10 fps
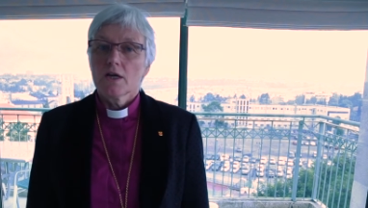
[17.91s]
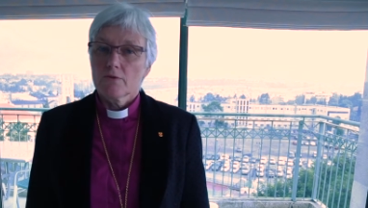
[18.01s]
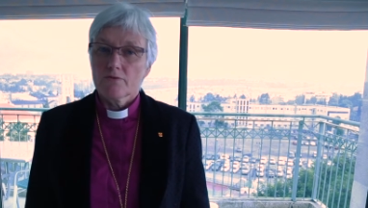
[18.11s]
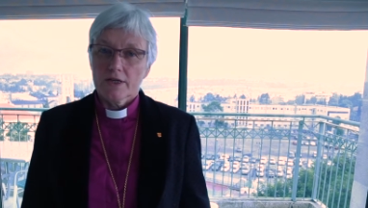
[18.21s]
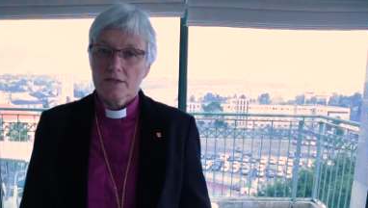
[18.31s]
In
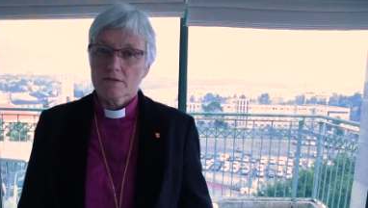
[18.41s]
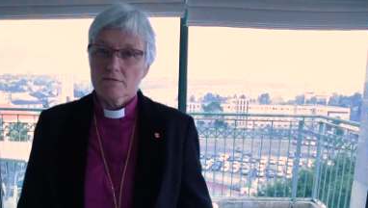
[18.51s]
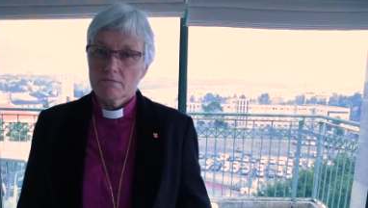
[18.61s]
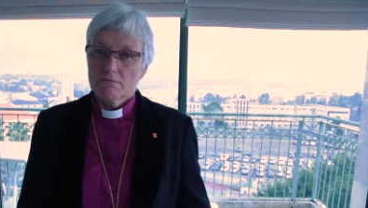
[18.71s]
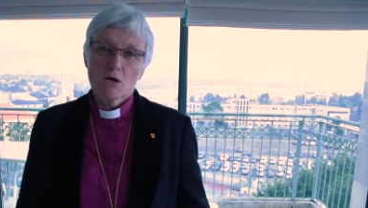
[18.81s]
fact,
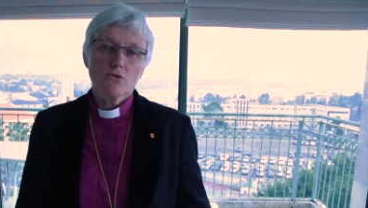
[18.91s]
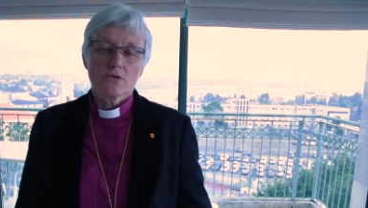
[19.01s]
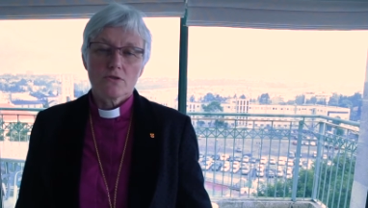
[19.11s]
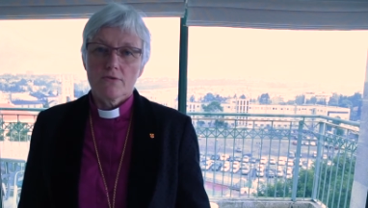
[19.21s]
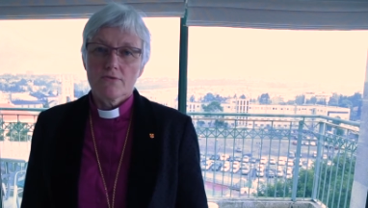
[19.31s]

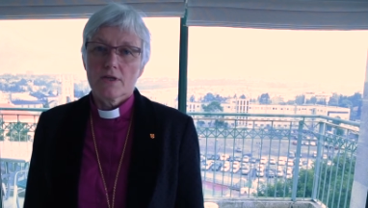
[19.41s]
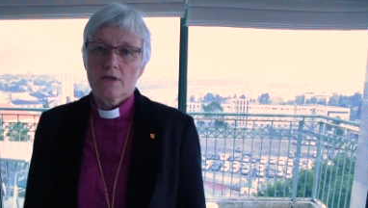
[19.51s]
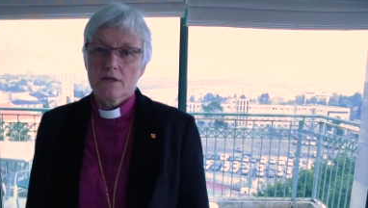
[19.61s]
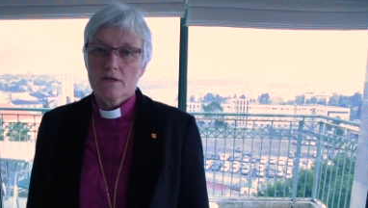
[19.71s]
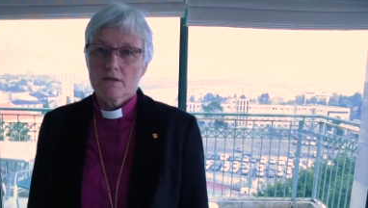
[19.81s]
most of
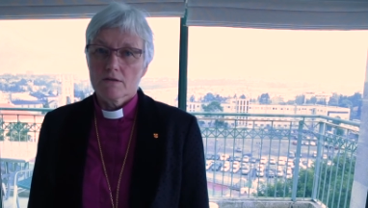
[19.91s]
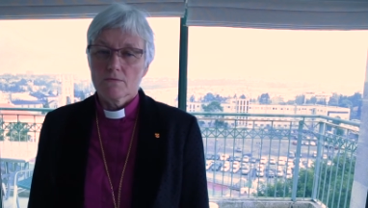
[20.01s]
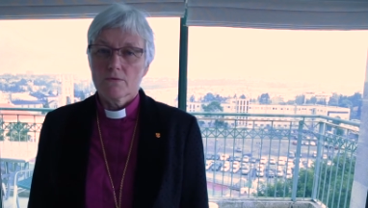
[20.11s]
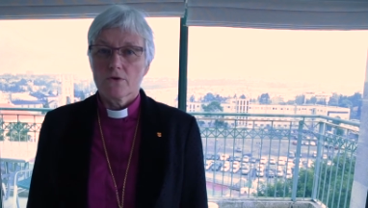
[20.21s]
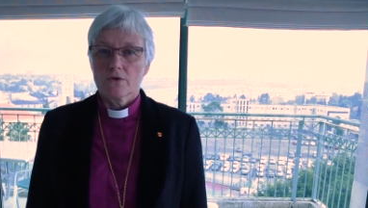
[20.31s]
the
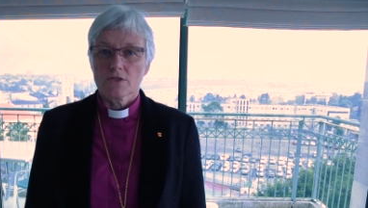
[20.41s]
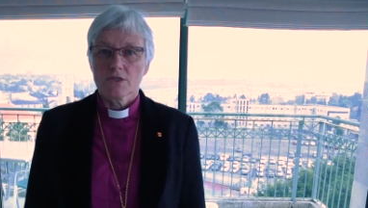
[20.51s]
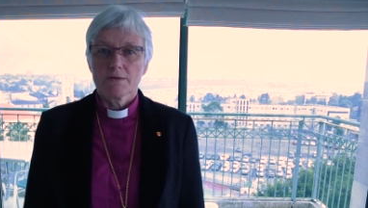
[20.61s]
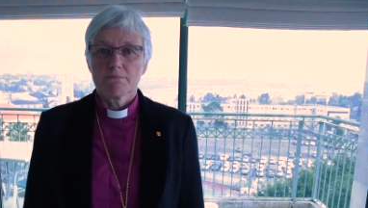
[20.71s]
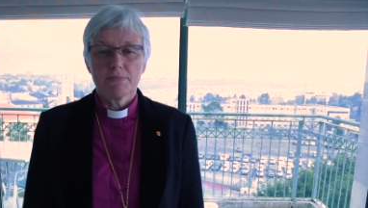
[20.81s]

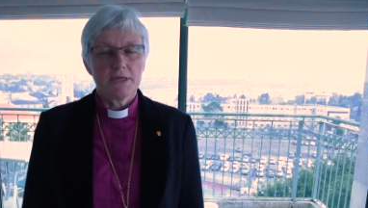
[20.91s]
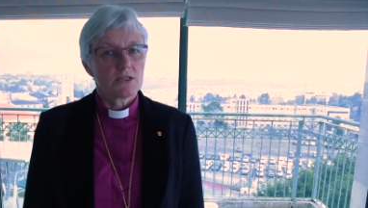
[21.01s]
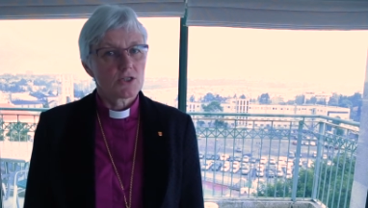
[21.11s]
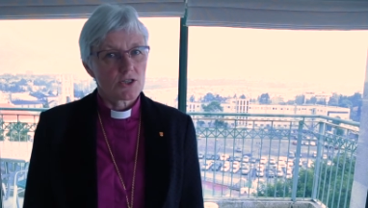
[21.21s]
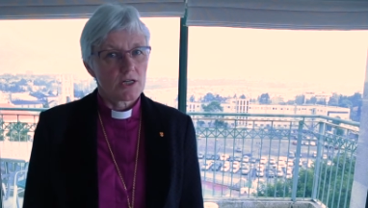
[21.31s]
world's
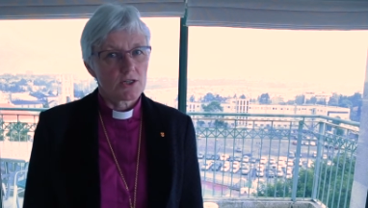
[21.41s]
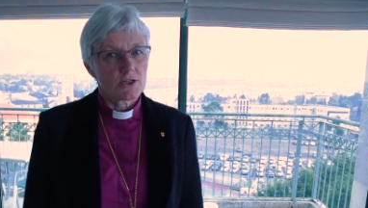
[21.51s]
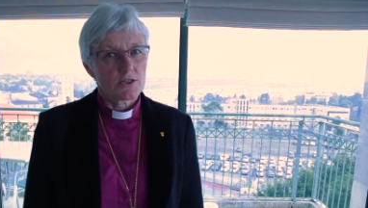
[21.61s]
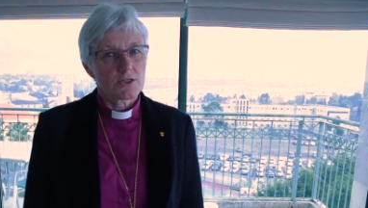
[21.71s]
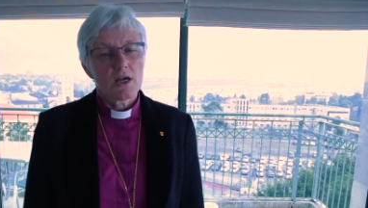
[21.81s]
biggest
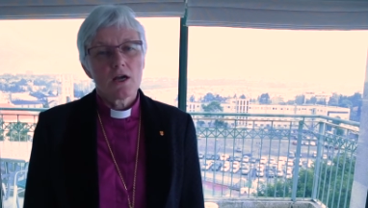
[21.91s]
challenges